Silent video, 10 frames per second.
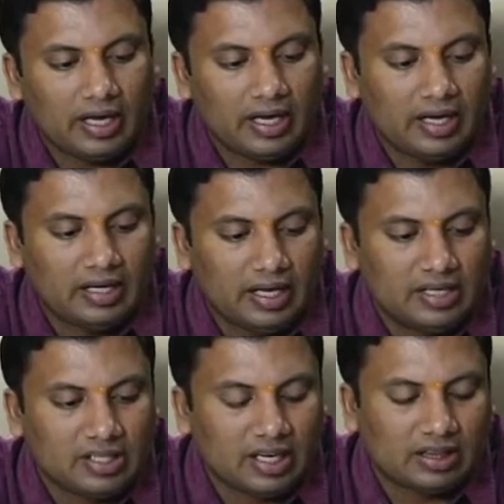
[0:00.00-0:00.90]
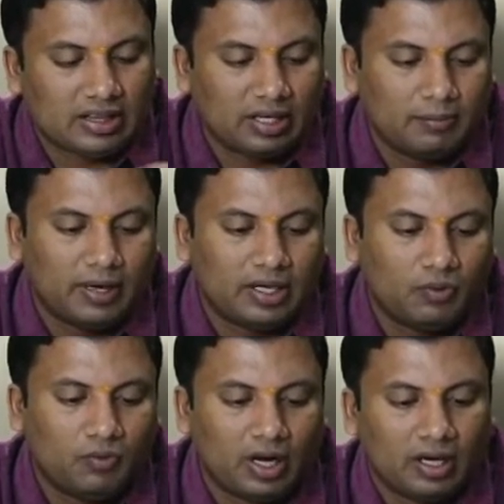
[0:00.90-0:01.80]
it is nothing but
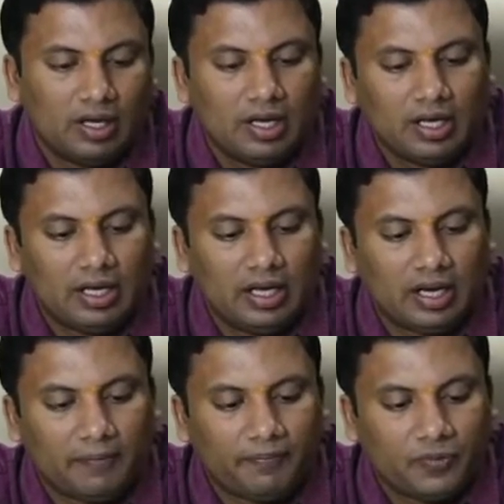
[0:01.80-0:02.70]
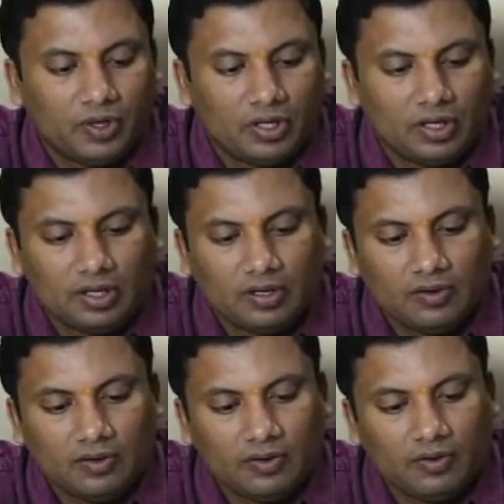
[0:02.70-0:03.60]
1. Here,
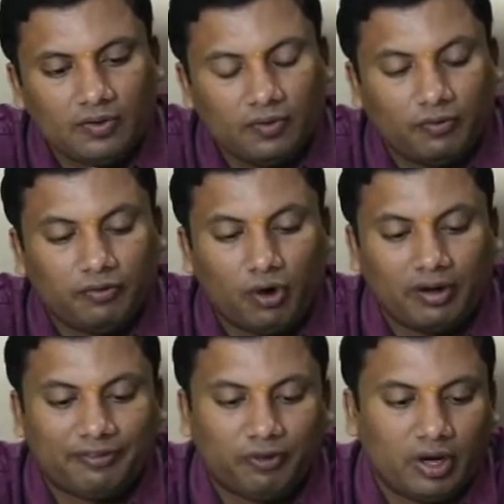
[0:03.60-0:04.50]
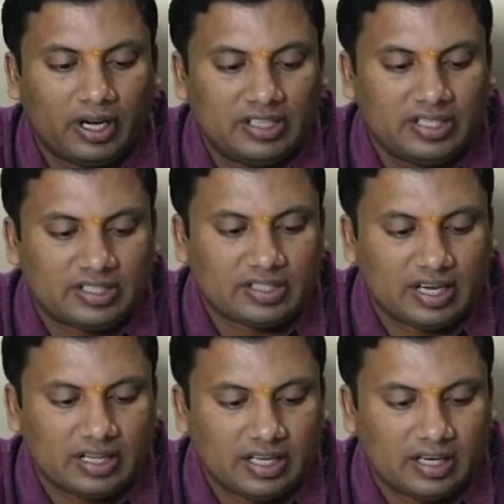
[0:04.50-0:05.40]
four digits are
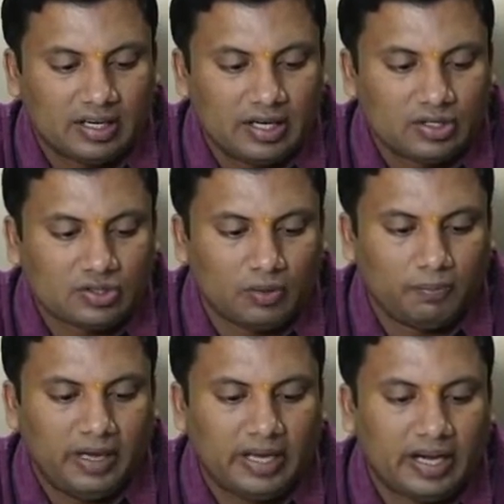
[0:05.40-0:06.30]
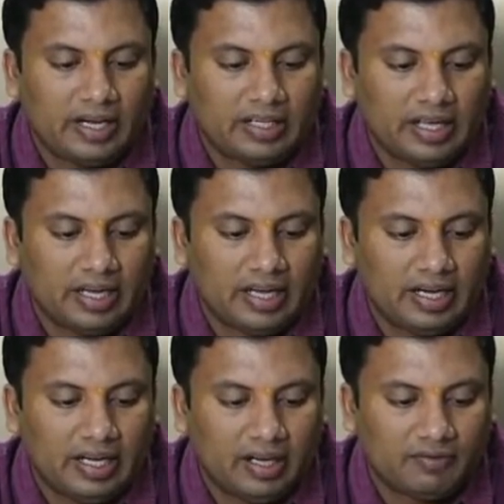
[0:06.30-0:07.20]
there. So, B can take any
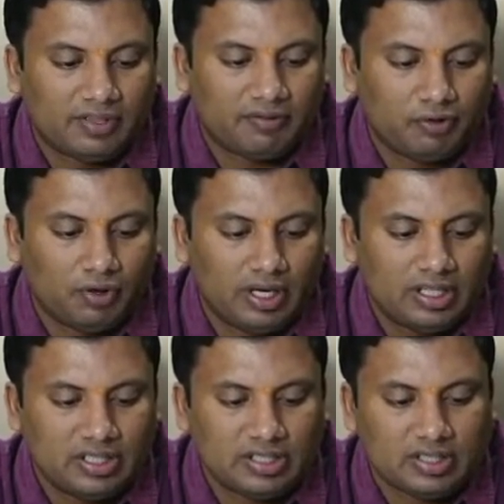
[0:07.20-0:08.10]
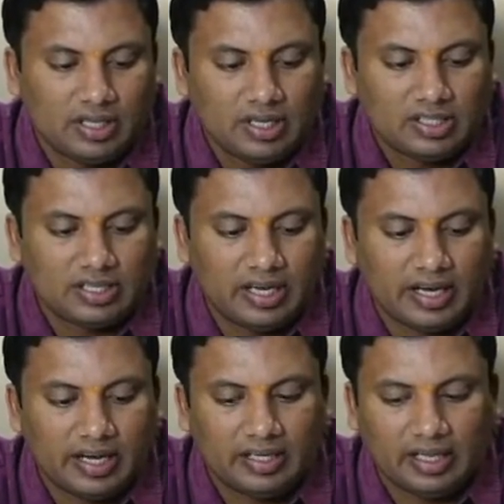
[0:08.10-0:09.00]
of the 4 digits. C can
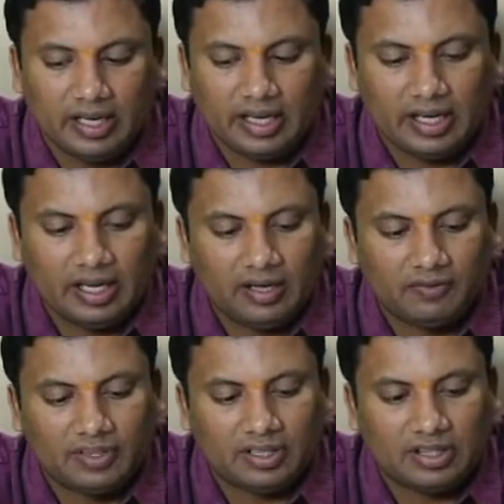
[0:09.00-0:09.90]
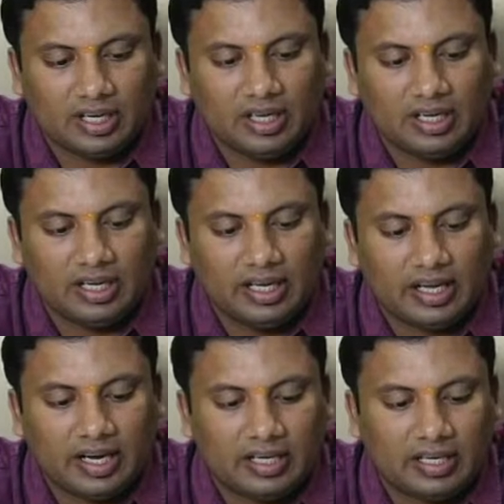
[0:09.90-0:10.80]
take any of the 3. D
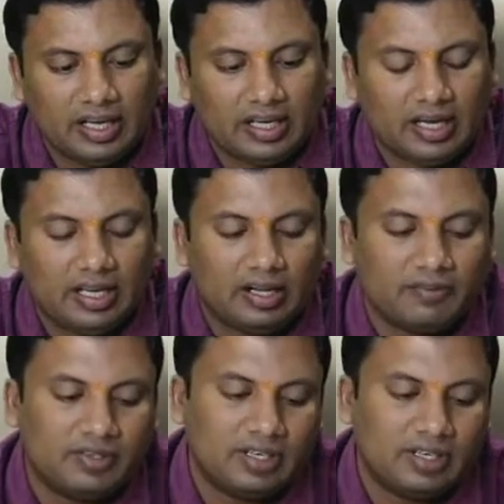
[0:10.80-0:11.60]
can take any of the.